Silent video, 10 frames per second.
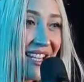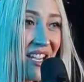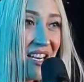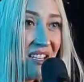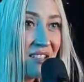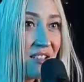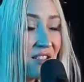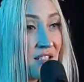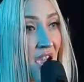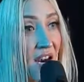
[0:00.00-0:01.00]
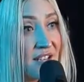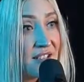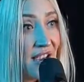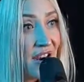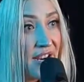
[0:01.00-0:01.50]
It is, because it's kind of
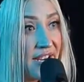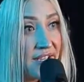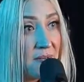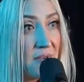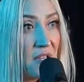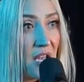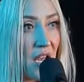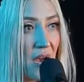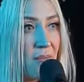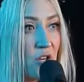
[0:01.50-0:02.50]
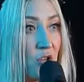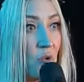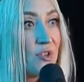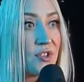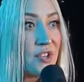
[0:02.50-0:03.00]
scary to be like, I'm going to
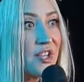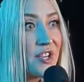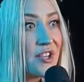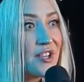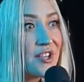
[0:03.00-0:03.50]
do this thing.